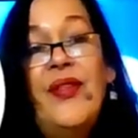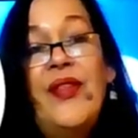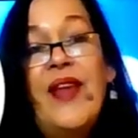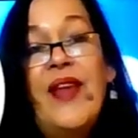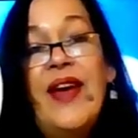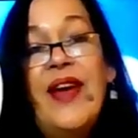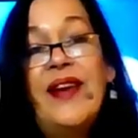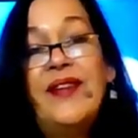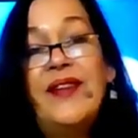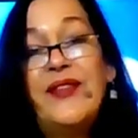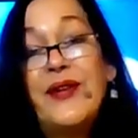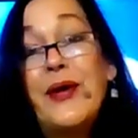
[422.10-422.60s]

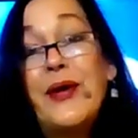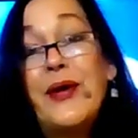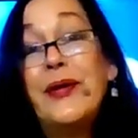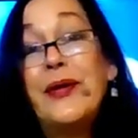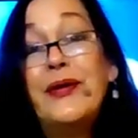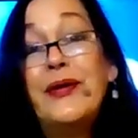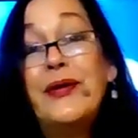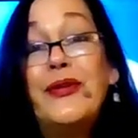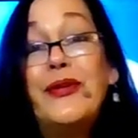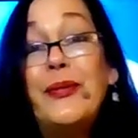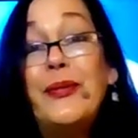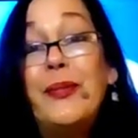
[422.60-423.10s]
That is
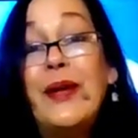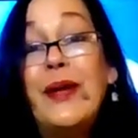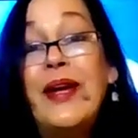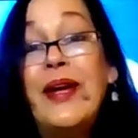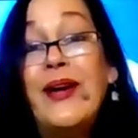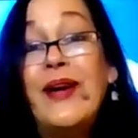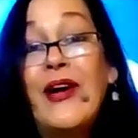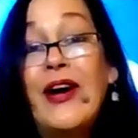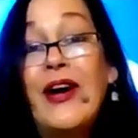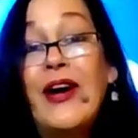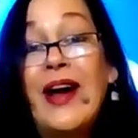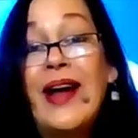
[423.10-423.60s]
going to
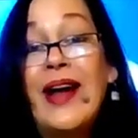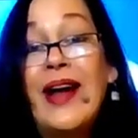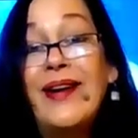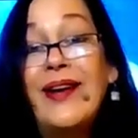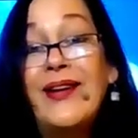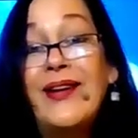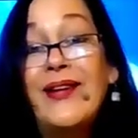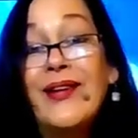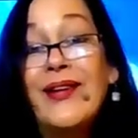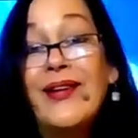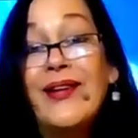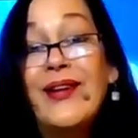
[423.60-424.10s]
be our
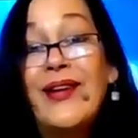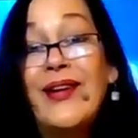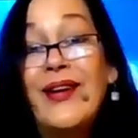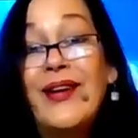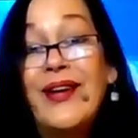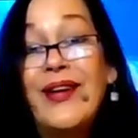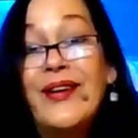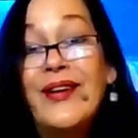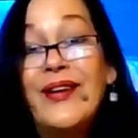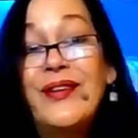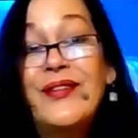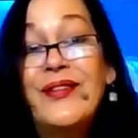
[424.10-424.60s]
anchor
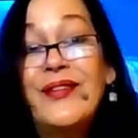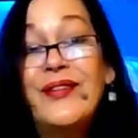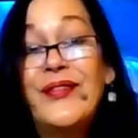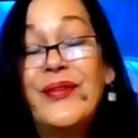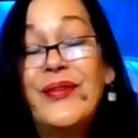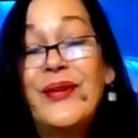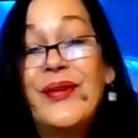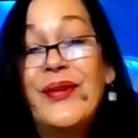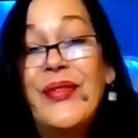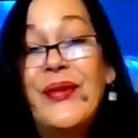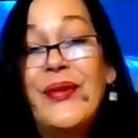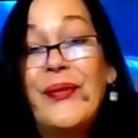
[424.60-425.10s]
card
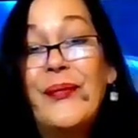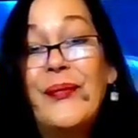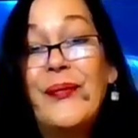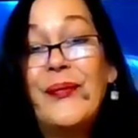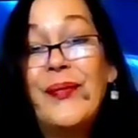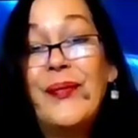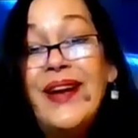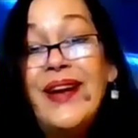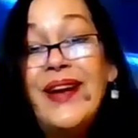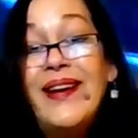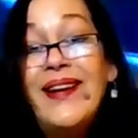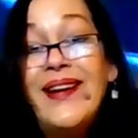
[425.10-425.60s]
for the
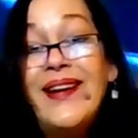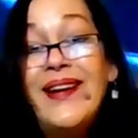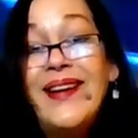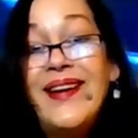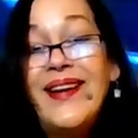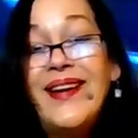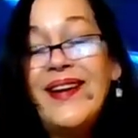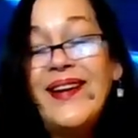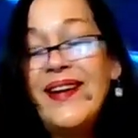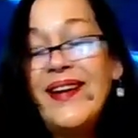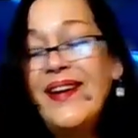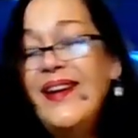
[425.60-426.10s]
week.
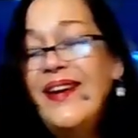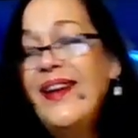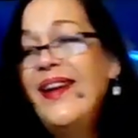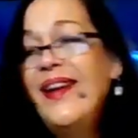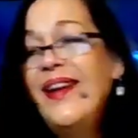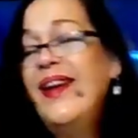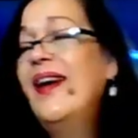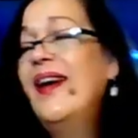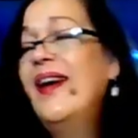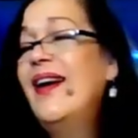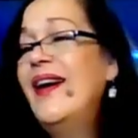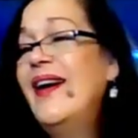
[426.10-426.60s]

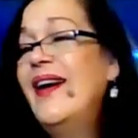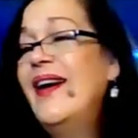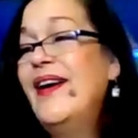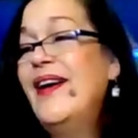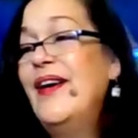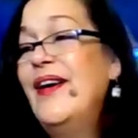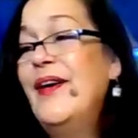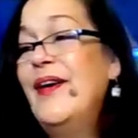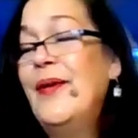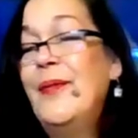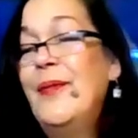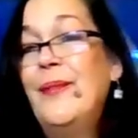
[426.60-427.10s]

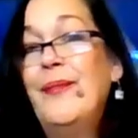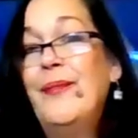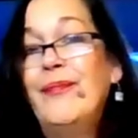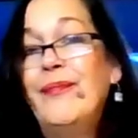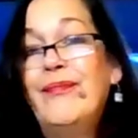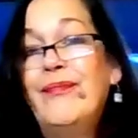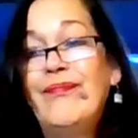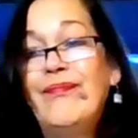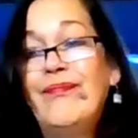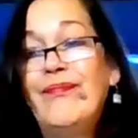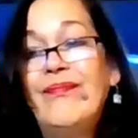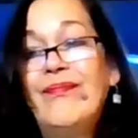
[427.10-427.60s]
And
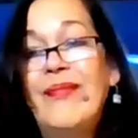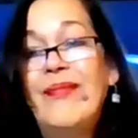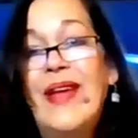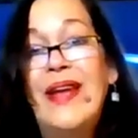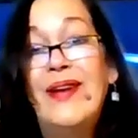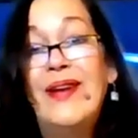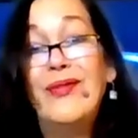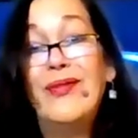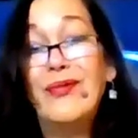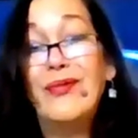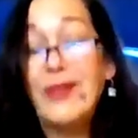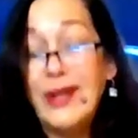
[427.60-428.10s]

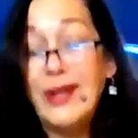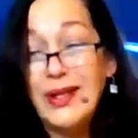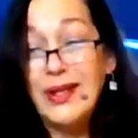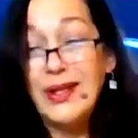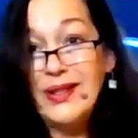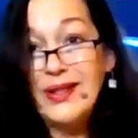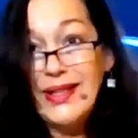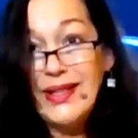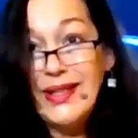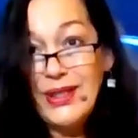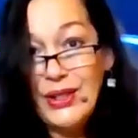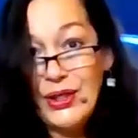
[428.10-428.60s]
it
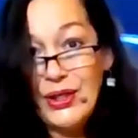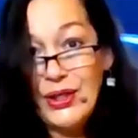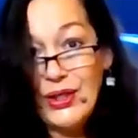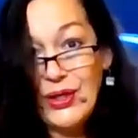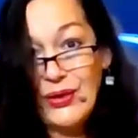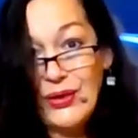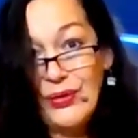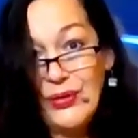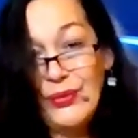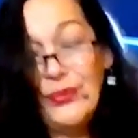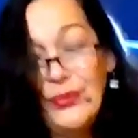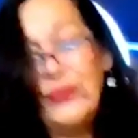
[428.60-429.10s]
really
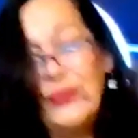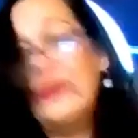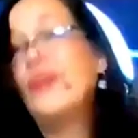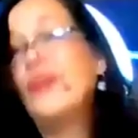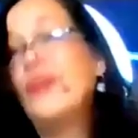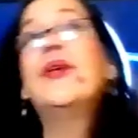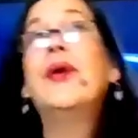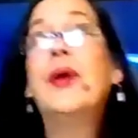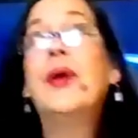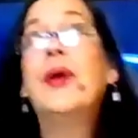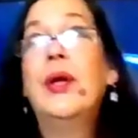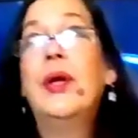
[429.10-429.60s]

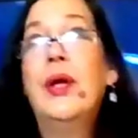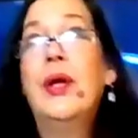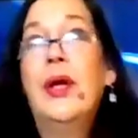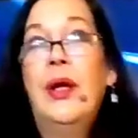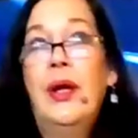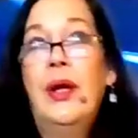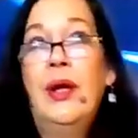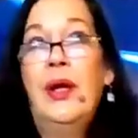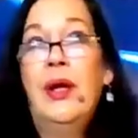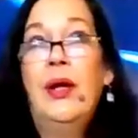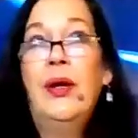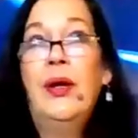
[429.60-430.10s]
goes
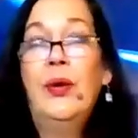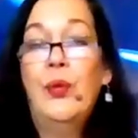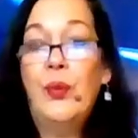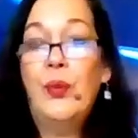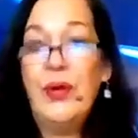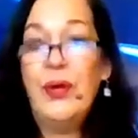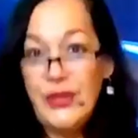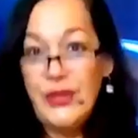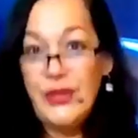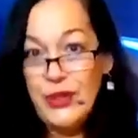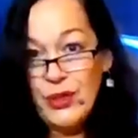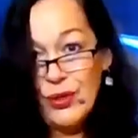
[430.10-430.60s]

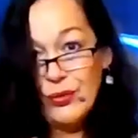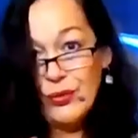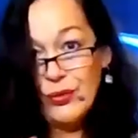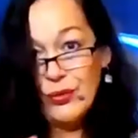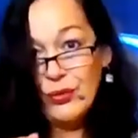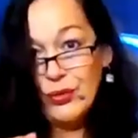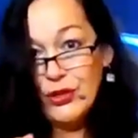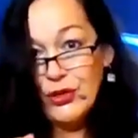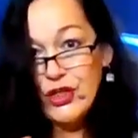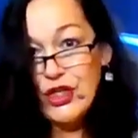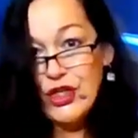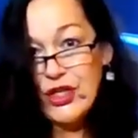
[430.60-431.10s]
with the
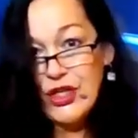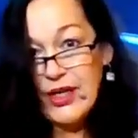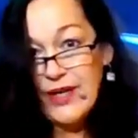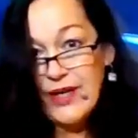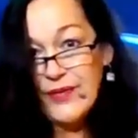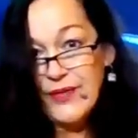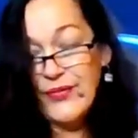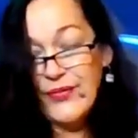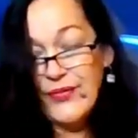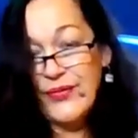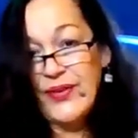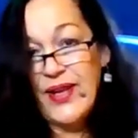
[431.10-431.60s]
nodal
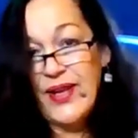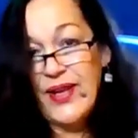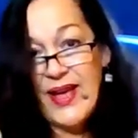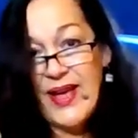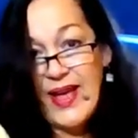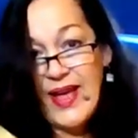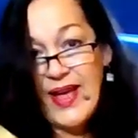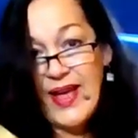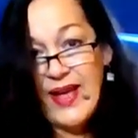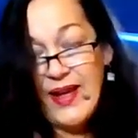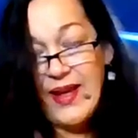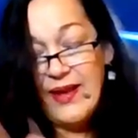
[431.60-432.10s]
shift
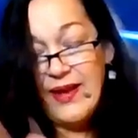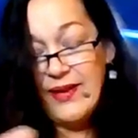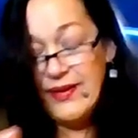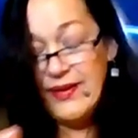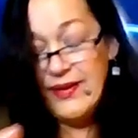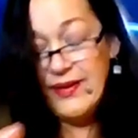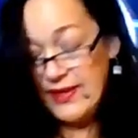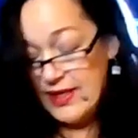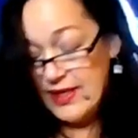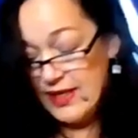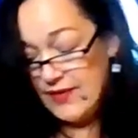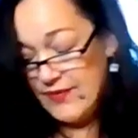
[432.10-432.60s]

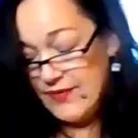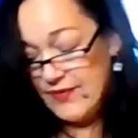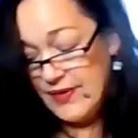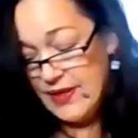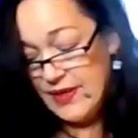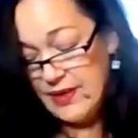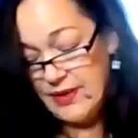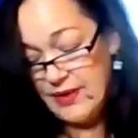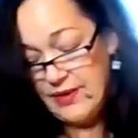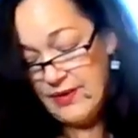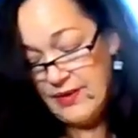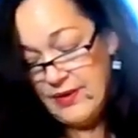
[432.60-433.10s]
and
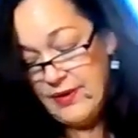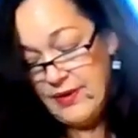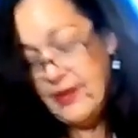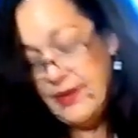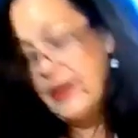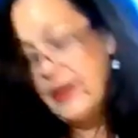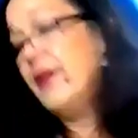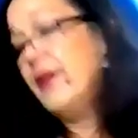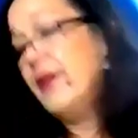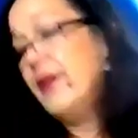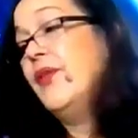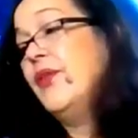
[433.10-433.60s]
even
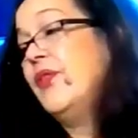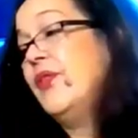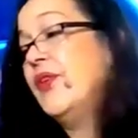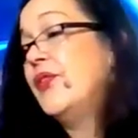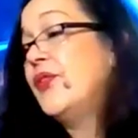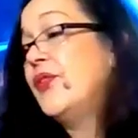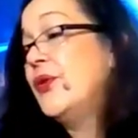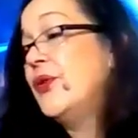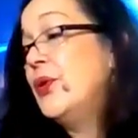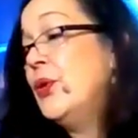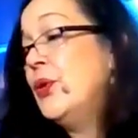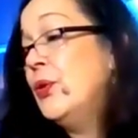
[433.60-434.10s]

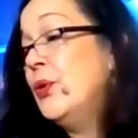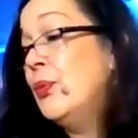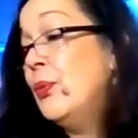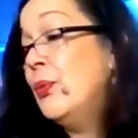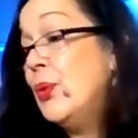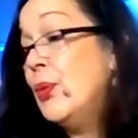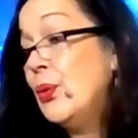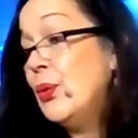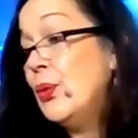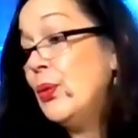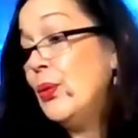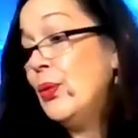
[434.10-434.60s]
this new
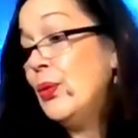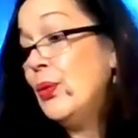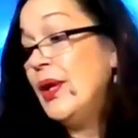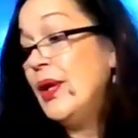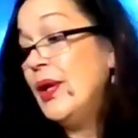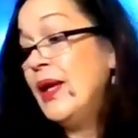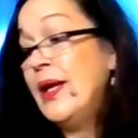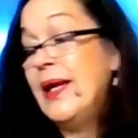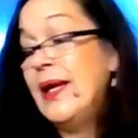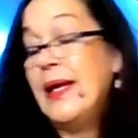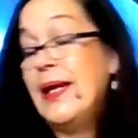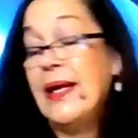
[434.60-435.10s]

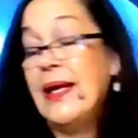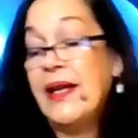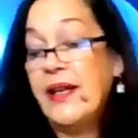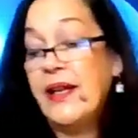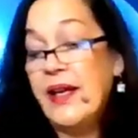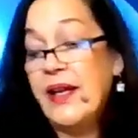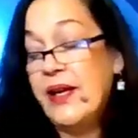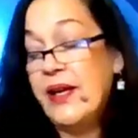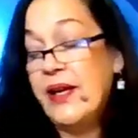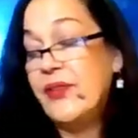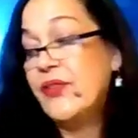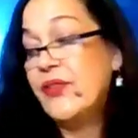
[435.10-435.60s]
moon in
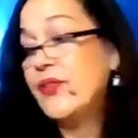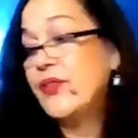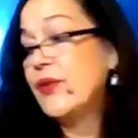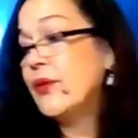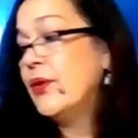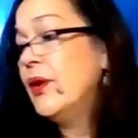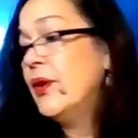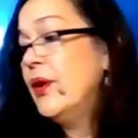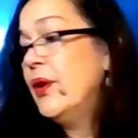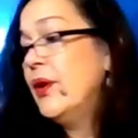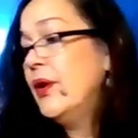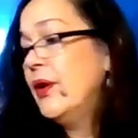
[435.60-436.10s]

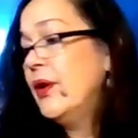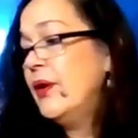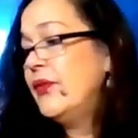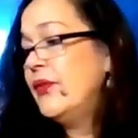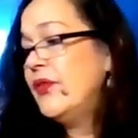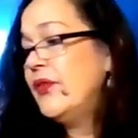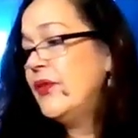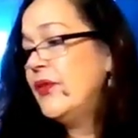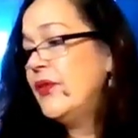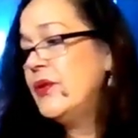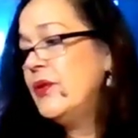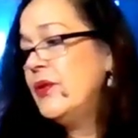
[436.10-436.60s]
Cancer.
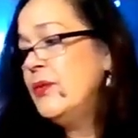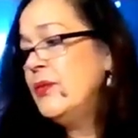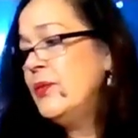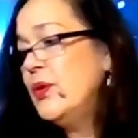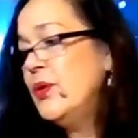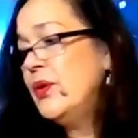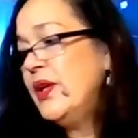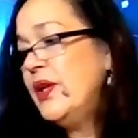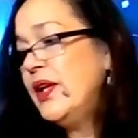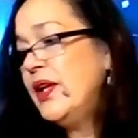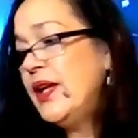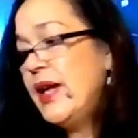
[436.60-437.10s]
So the new
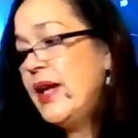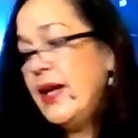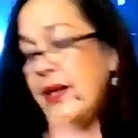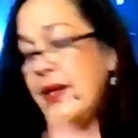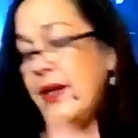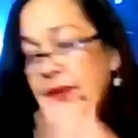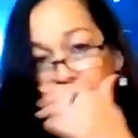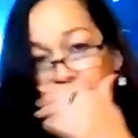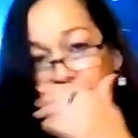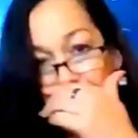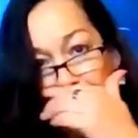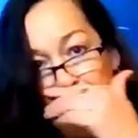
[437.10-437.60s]
moon in
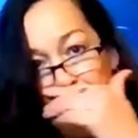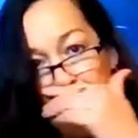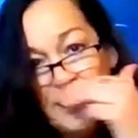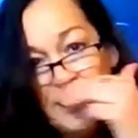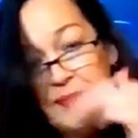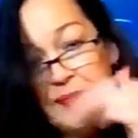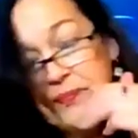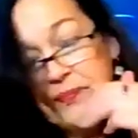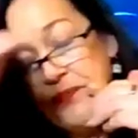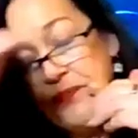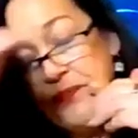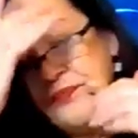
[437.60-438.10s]
Cancer,